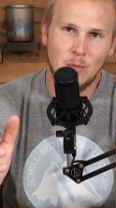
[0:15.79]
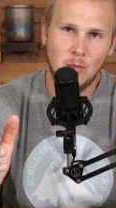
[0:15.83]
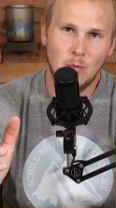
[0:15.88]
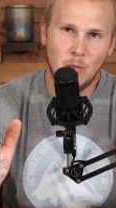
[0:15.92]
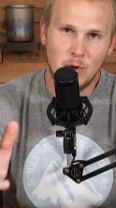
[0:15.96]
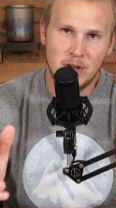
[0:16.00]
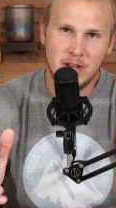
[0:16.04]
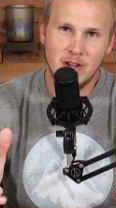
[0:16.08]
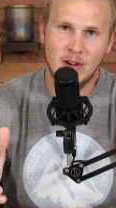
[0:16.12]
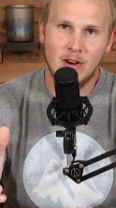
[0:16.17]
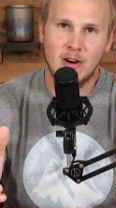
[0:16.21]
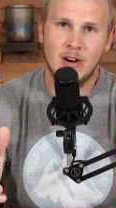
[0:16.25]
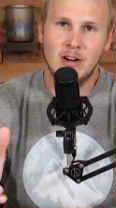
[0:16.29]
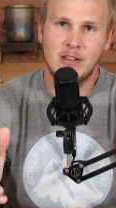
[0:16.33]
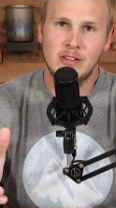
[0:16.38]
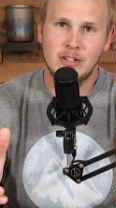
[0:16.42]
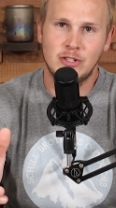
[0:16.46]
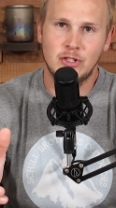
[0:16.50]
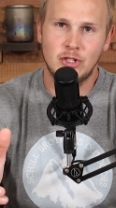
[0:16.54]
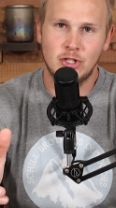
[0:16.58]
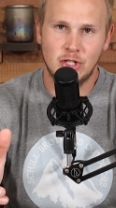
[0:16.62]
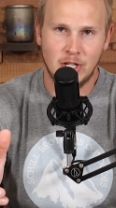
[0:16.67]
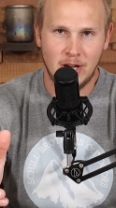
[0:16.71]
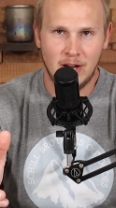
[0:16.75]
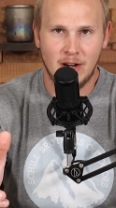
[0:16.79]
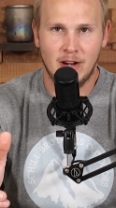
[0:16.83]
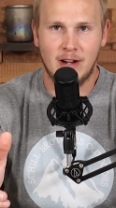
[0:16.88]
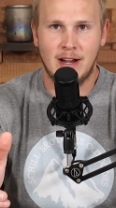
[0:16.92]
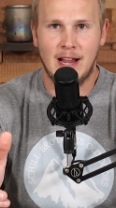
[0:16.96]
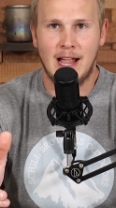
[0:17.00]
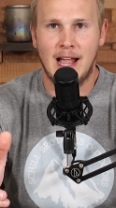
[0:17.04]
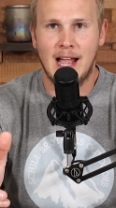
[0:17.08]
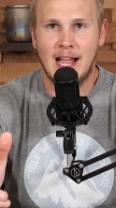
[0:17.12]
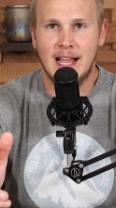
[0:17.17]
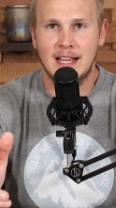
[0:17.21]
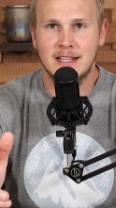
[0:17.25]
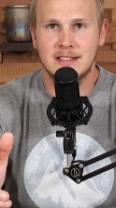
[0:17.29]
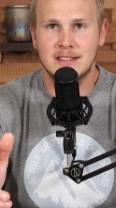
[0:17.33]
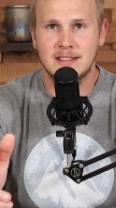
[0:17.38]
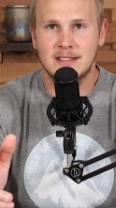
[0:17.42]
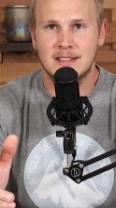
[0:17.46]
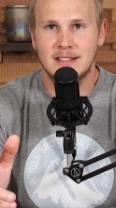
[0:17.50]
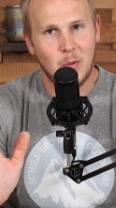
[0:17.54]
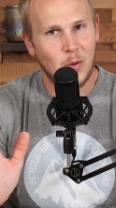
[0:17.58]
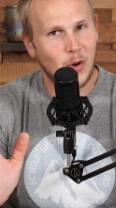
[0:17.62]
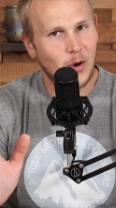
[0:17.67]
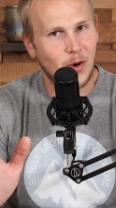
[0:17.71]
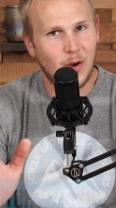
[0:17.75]
we are the chair guys.
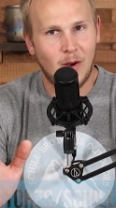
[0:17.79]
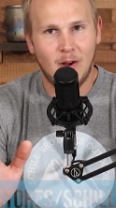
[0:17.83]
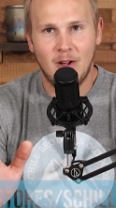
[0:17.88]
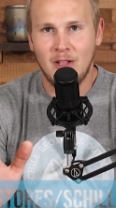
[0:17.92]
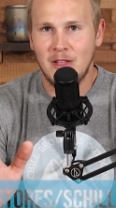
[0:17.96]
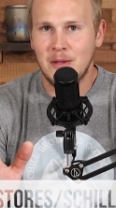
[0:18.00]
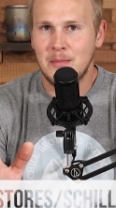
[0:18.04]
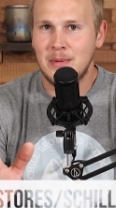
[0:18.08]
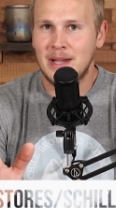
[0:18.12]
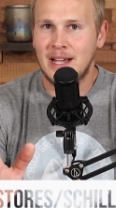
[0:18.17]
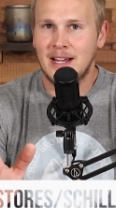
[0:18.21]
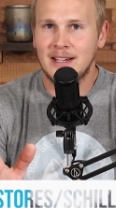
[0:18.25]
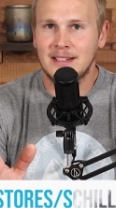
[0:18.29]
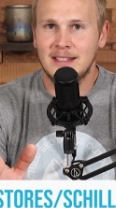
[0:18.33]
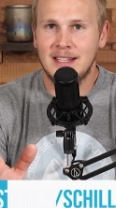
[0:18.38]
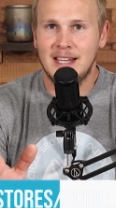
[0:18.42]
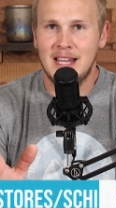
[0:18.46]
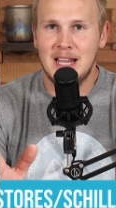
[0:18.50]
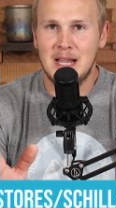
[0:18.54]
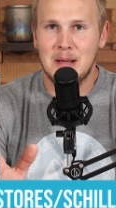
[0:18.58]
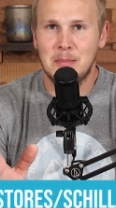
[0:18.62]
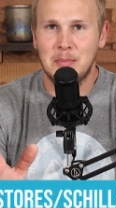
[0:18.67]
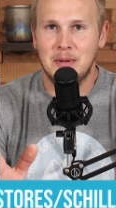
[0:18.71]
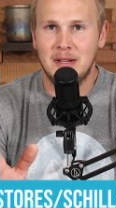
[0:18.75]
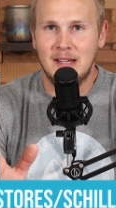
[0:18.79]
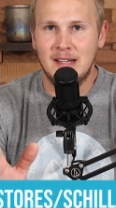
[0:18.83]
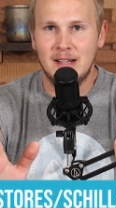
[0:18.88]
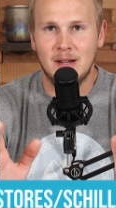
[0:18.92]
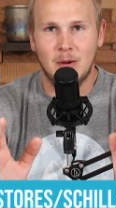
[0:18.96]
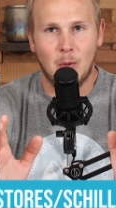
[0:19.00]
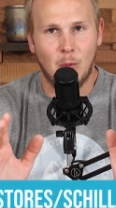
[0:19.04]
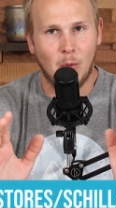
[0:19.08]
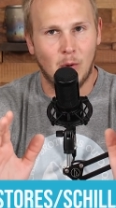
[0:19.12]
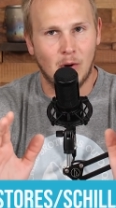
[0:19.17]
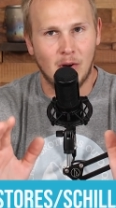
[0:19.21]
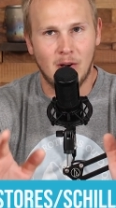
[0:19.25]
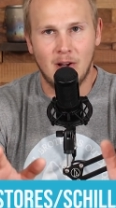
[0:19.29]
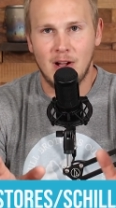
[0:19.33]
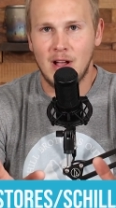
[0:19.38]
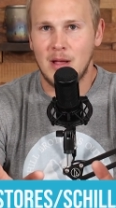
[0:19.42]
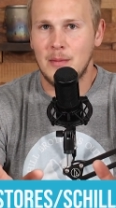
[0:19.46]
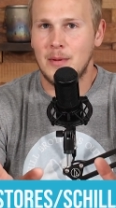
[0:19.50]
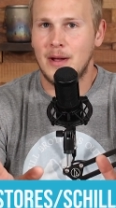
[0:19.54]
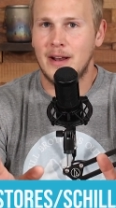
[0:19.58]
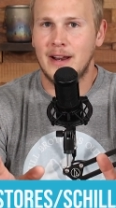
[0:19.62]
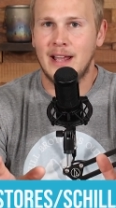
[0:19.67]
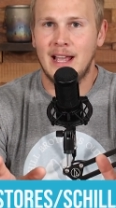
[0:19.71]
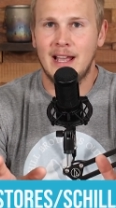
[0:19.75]
We're all about camping. We're all
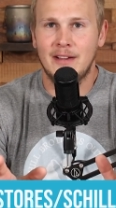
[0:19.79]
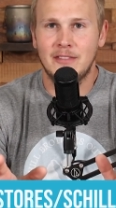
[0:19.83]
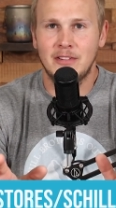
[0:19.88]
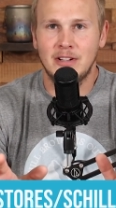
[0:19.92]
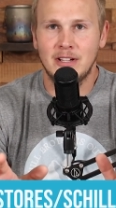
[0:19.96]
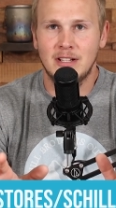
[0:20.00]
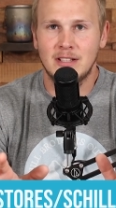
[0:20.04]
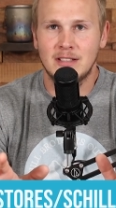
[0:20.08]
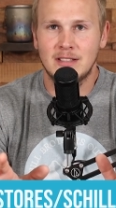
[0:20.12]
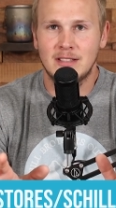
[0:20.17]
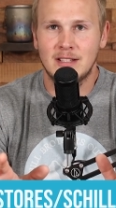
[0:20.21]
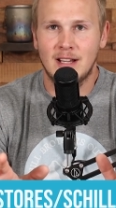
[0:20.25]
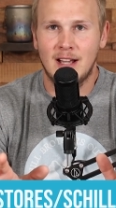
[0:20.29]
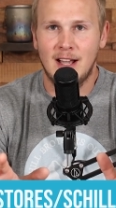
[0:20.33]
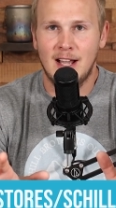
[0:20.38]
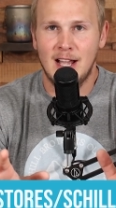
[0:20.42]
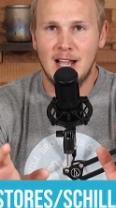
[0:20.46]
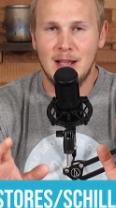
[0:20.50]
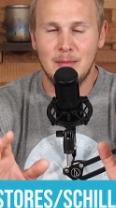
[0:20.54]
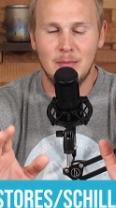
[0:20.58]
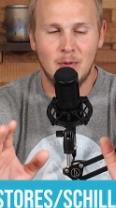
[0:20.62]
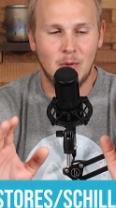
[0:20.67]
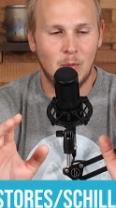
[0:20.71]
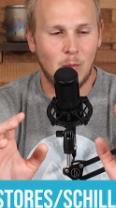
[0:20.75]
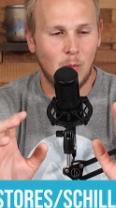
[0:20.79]
about having a good time.